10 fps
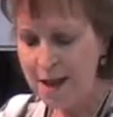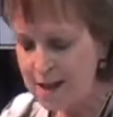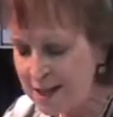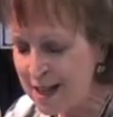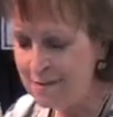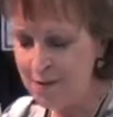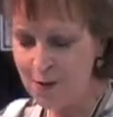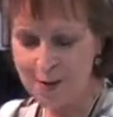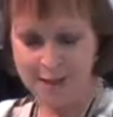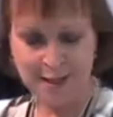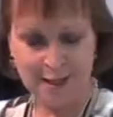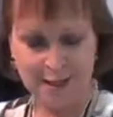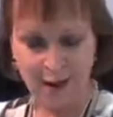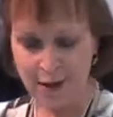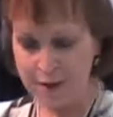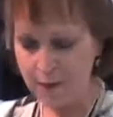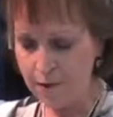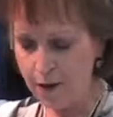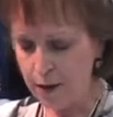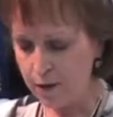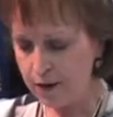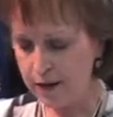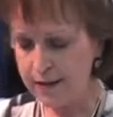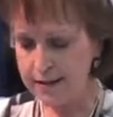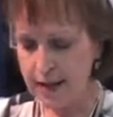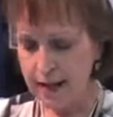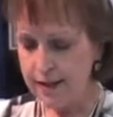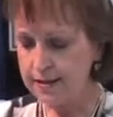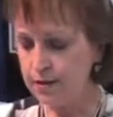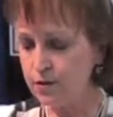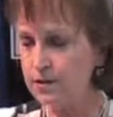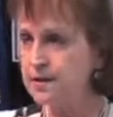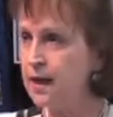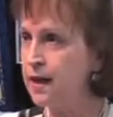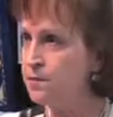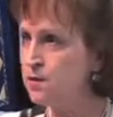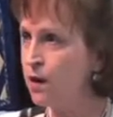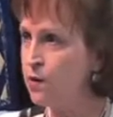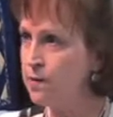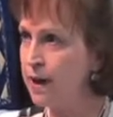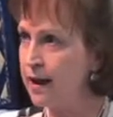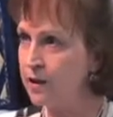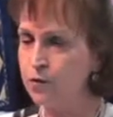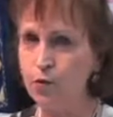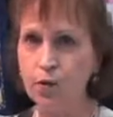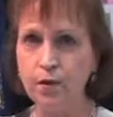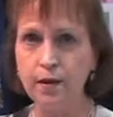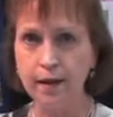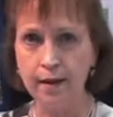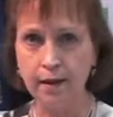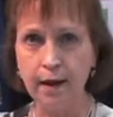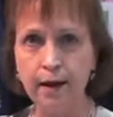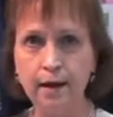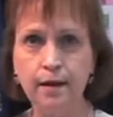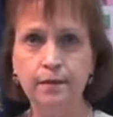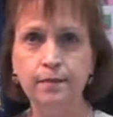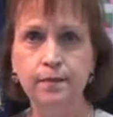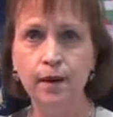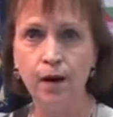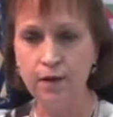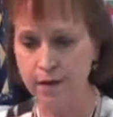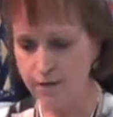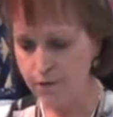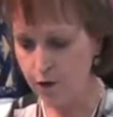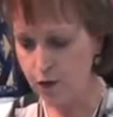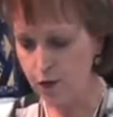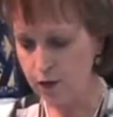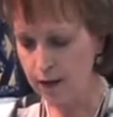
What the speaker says: could keep going just as long as my fabric is. Still the same sewing back and forth and then cutting on the vertical